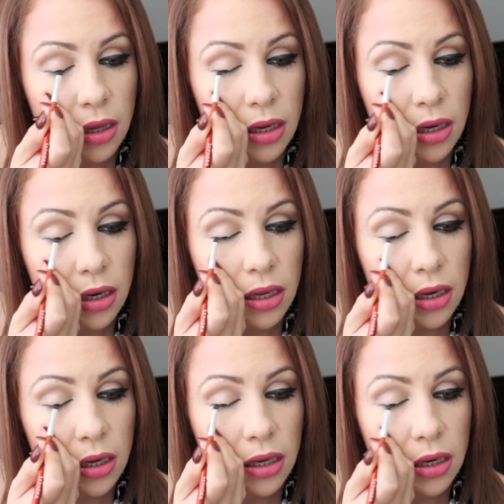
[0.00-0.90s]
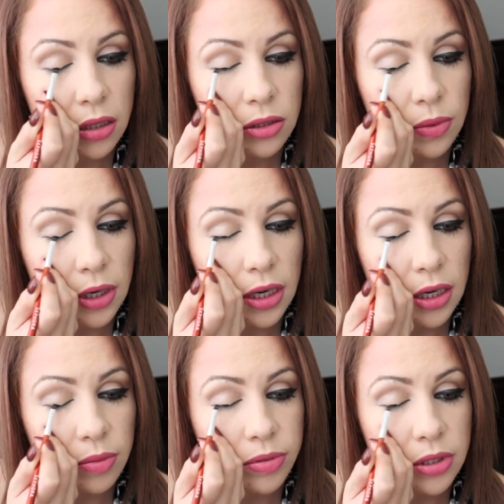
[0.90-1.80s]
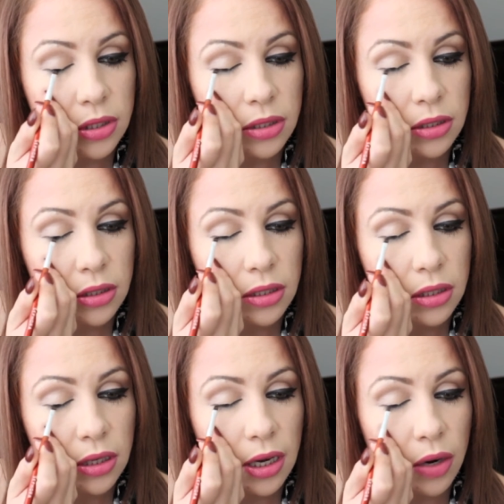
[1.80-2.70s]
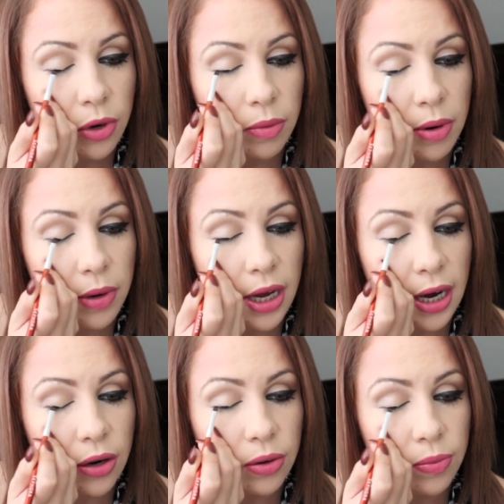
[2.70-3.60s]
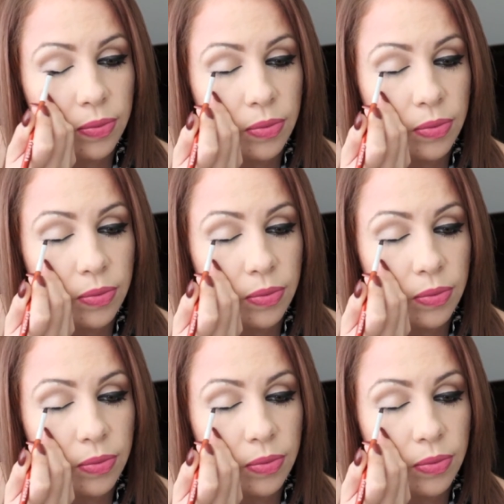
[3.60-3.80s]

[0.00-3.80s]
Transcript: Little swipes. And I work my way out.